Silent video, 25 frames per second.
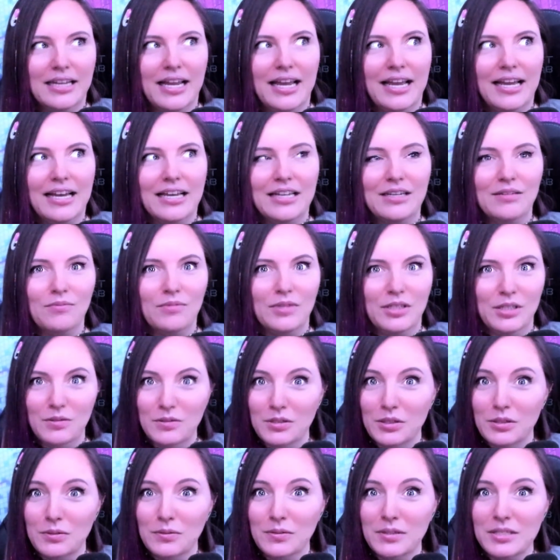and when you
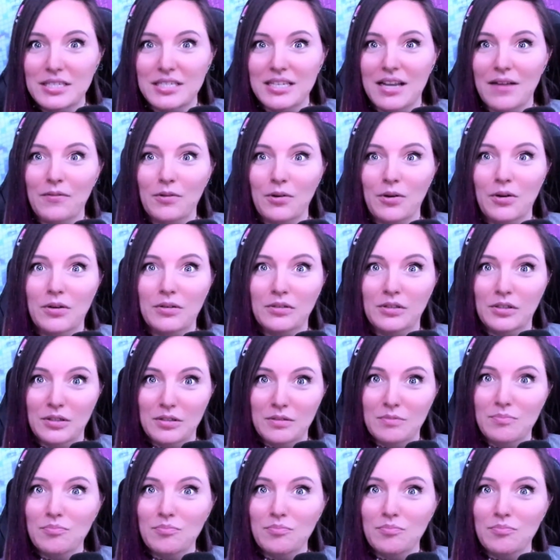do, it's never a good